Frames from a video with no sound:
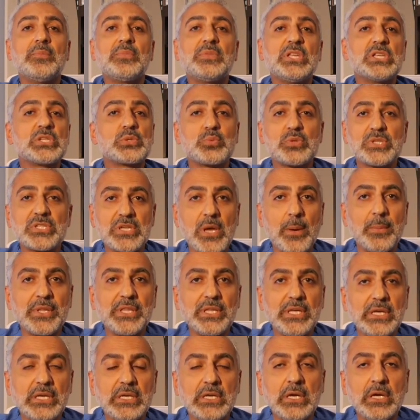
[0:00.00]
This was some of
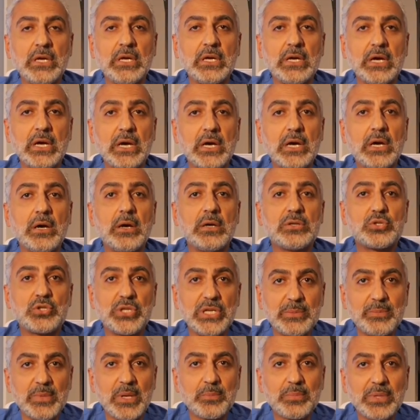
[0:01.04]
the
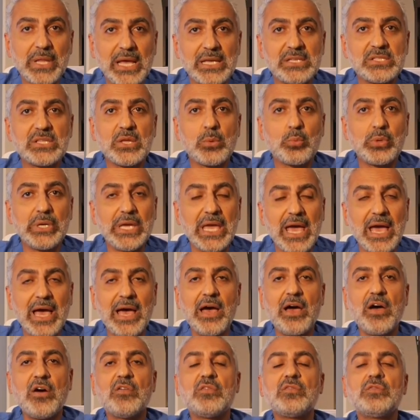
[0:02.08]
treatment plans that we
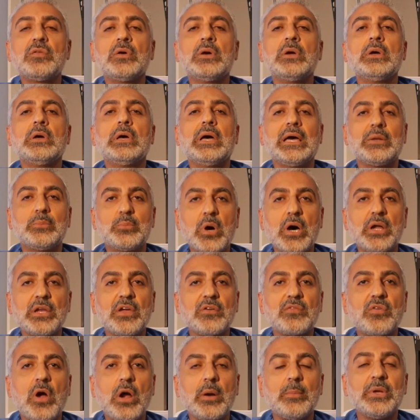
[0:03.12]
have at Body
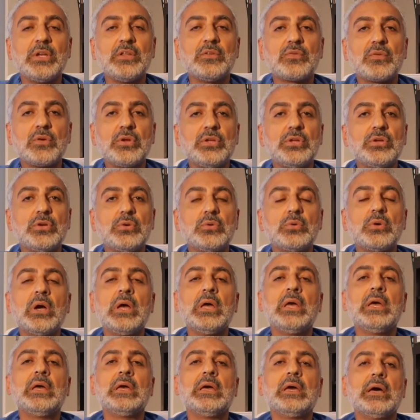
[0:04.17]
of Harmony for you.
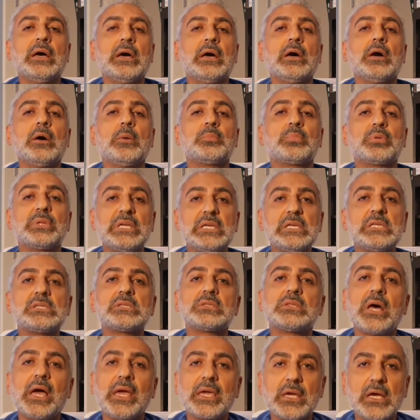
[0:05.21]

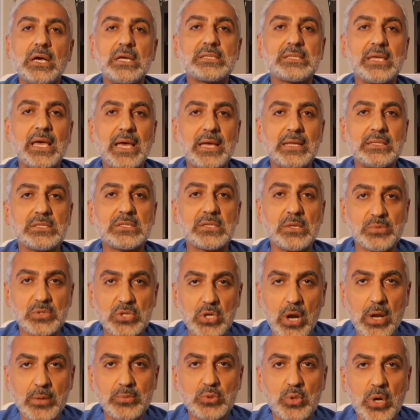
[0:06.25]
Please like us and
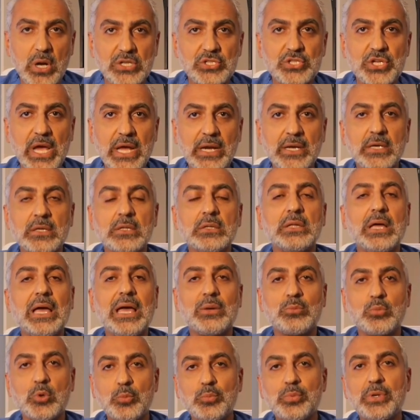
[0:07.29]
subscribe to our channel,
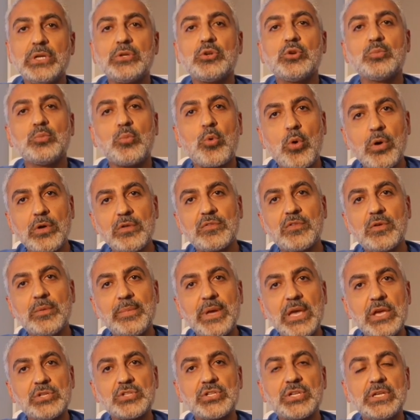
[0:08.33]
and we'll bring you more
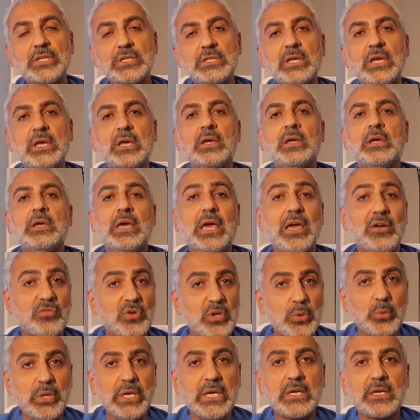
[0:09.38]
information
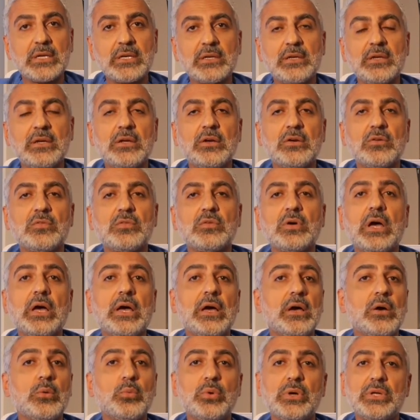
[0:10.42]
every week
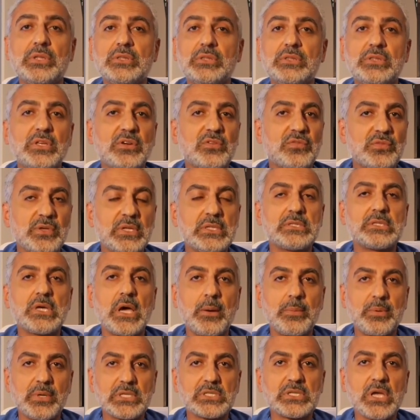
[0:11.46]
with different
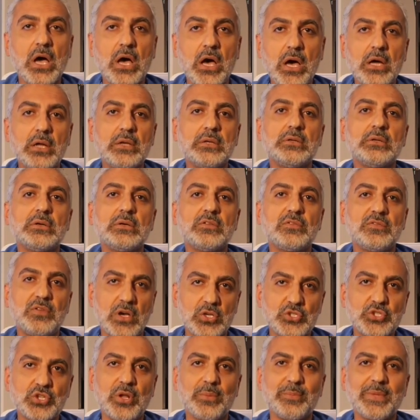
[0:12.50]
topics on
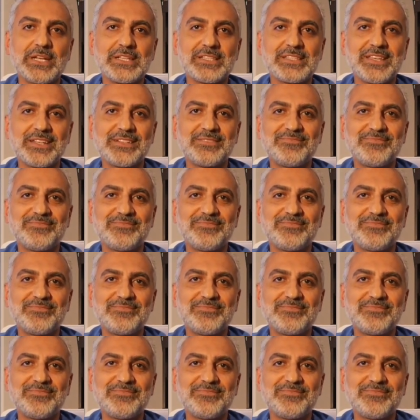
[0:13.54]
functional medicine.